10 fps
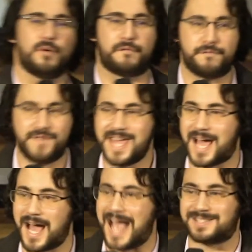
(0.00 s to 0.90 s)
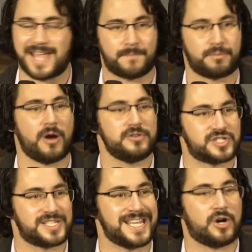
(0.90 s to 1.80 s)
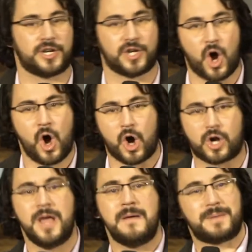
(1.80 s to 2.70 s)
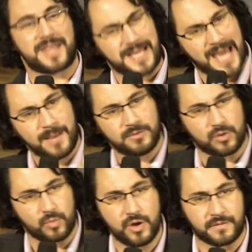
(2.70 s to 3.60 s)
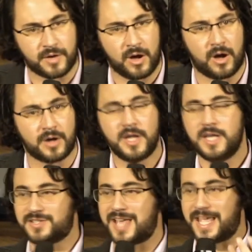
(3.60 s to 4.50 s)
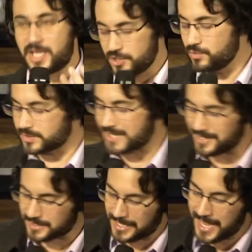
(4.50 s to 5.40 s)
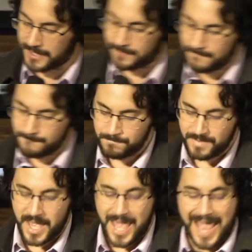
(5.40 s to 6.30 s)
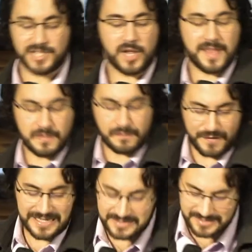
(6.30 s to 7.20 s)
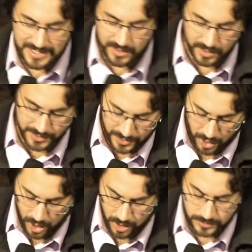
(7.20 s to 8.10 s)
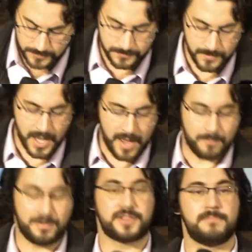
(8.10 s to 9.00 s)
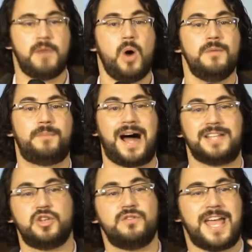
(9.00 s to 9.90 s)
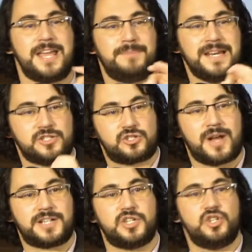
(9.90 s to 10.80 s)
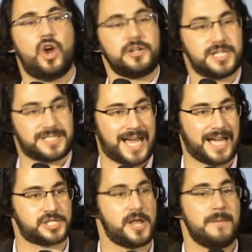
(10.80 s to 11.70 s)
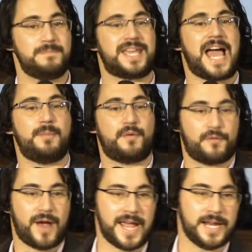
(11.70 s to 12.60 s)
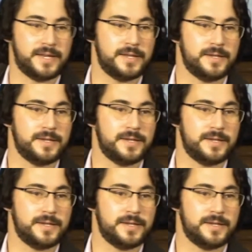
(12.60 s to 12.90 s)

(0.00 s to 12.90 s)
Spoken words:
fear as they approached Sihon and Og, but they came with the word of God saying, "You will take the land." And so they defeated Sihon and Og. But the Moabites, who they had been instructed not to touch, became afraid.